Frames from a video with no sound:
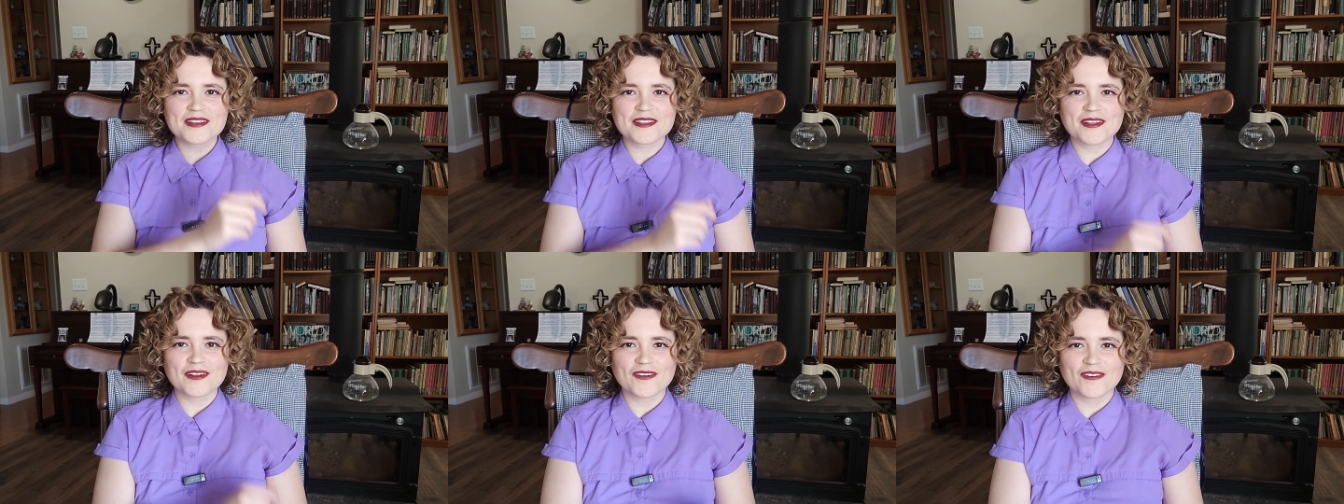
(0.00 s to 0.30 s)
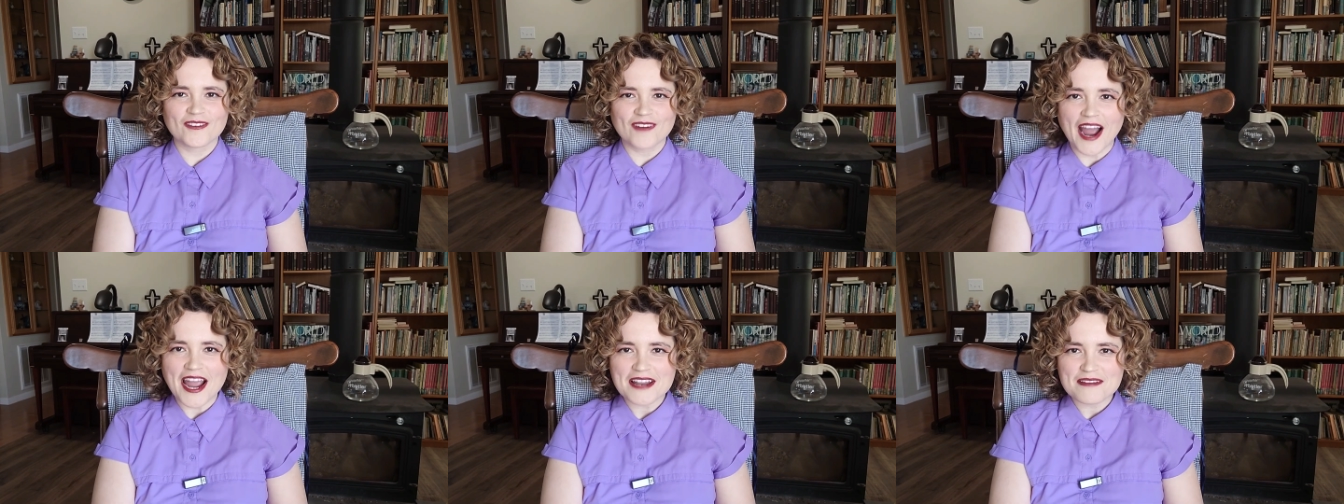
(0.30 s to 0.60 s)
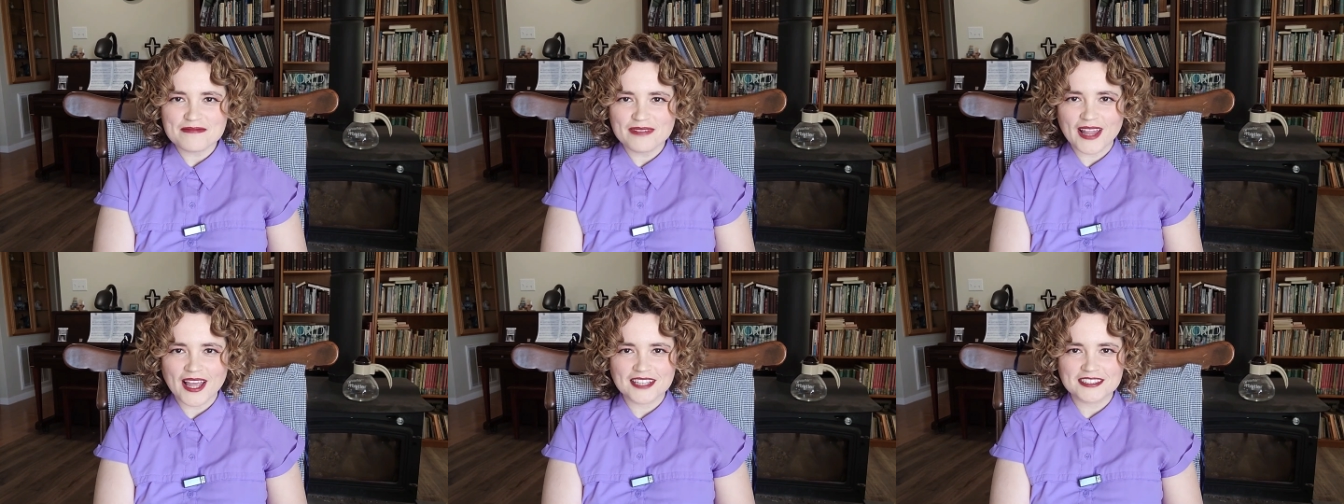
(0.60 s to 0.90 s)
to the
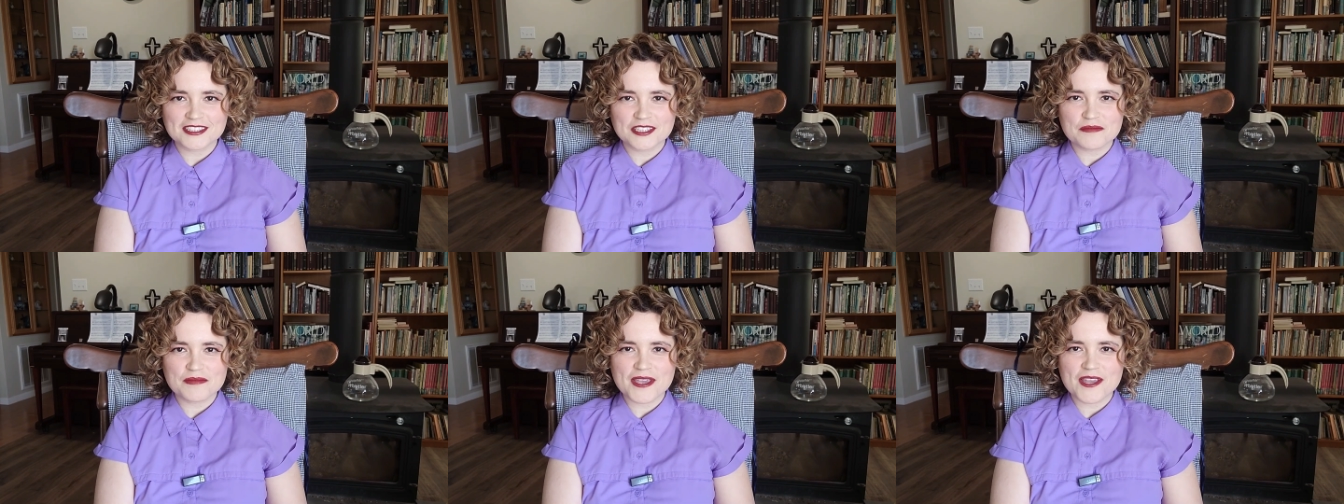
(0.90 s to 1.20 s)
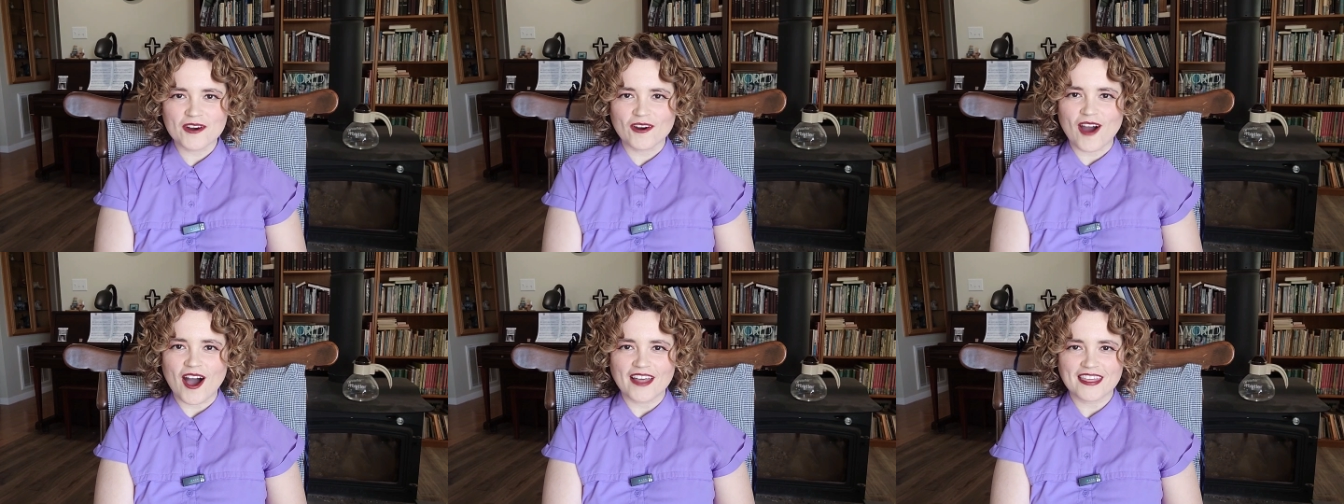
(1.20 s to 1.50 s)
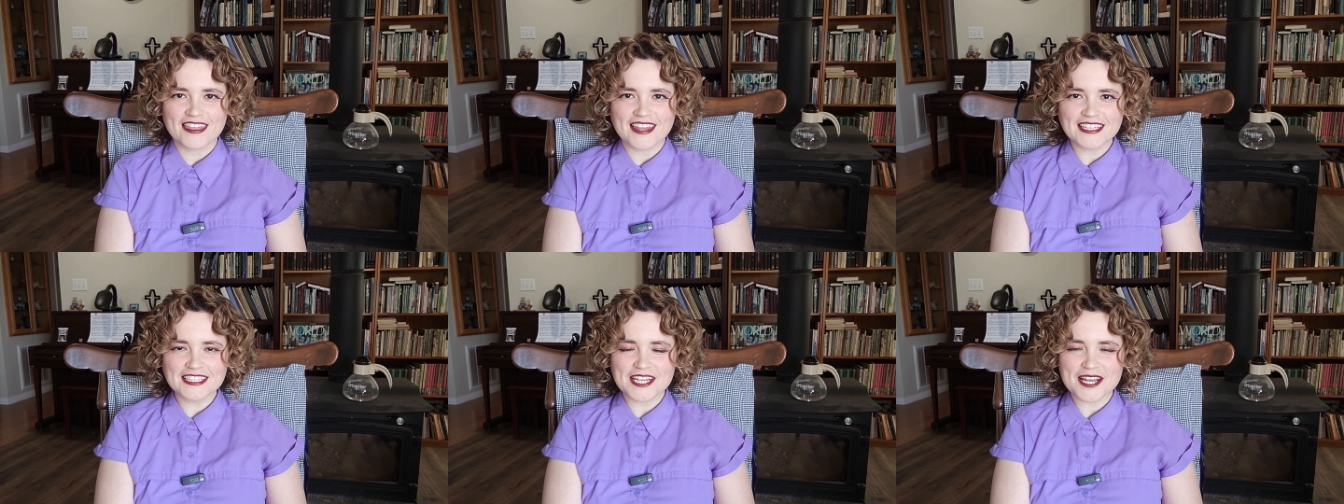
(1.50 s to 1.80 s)
right place to be your
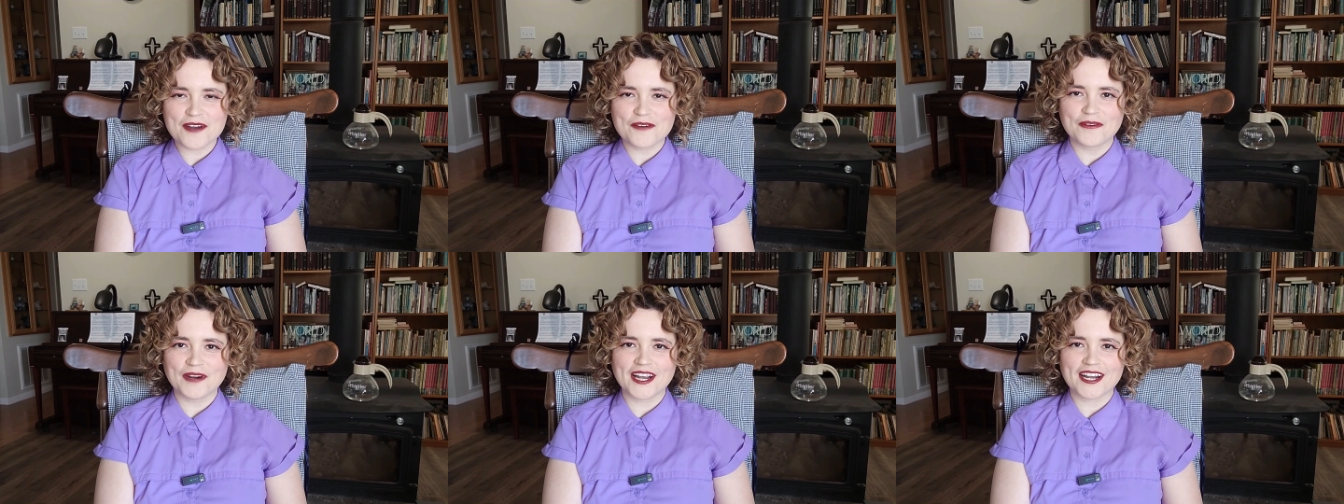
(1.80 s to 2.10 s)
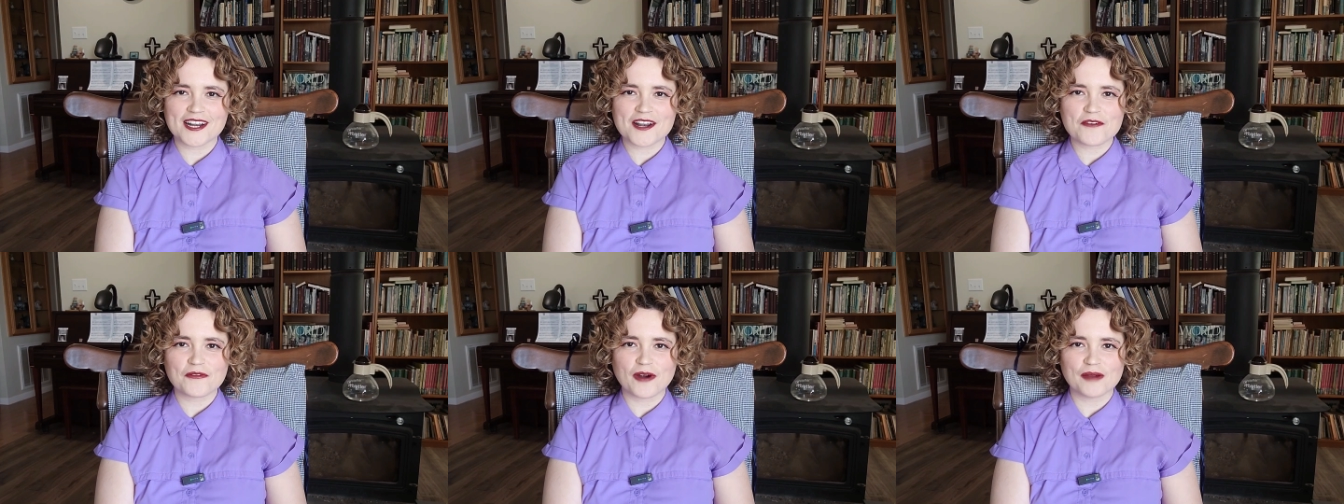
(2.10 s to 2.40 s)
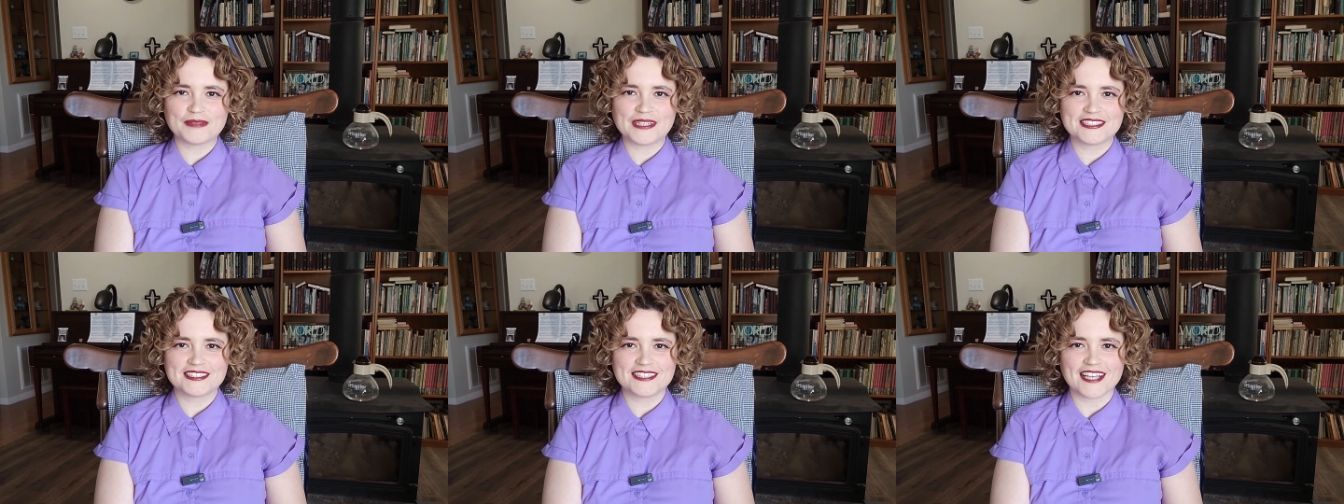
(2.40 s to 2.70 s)
authentic, weird, and
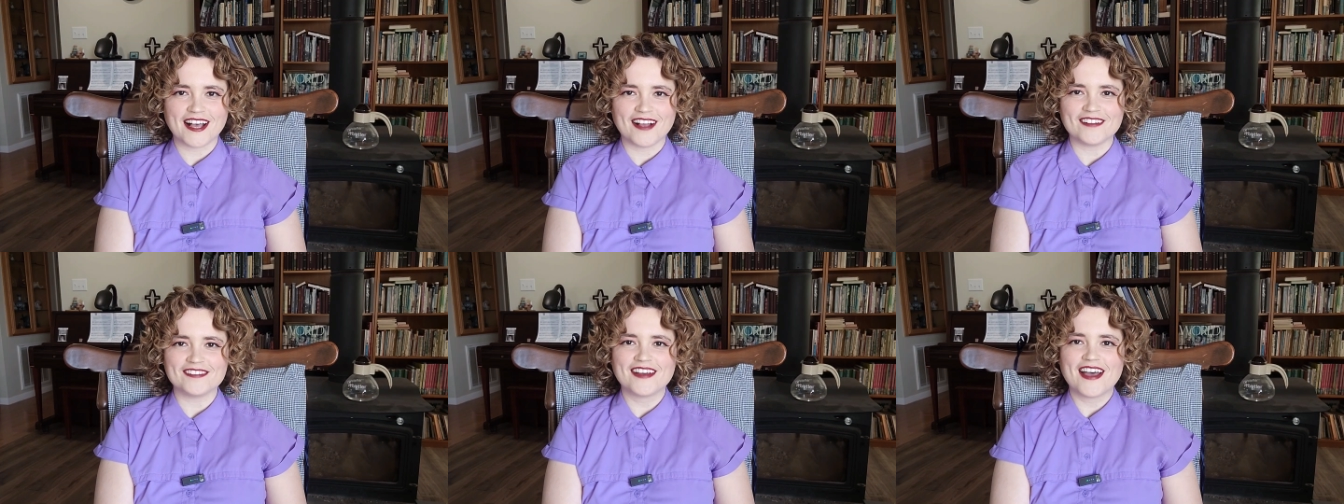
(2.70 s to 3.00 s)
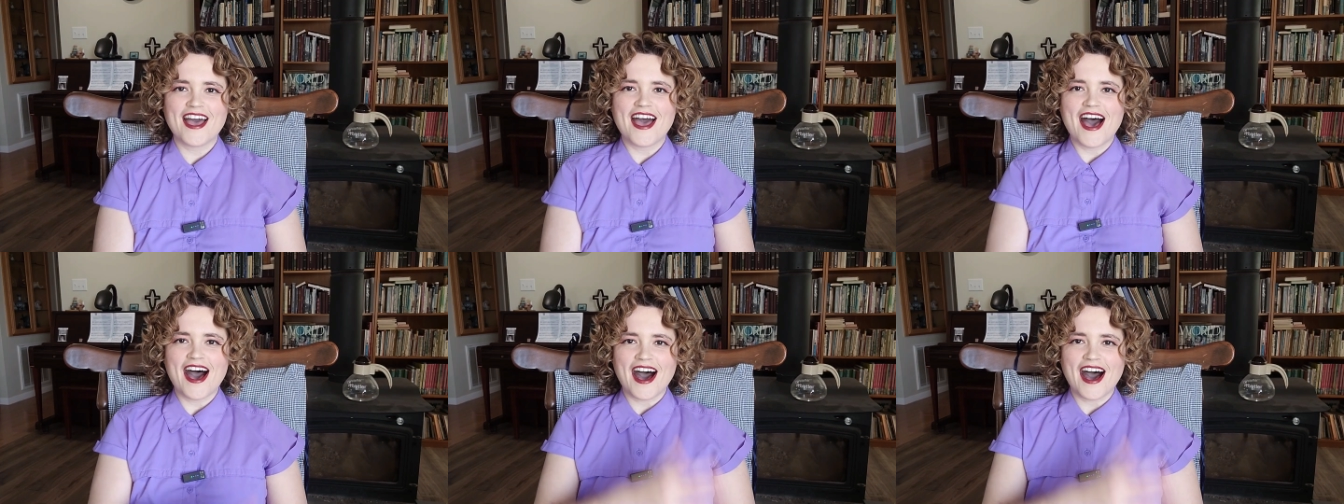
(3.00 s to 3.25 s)
wormy self.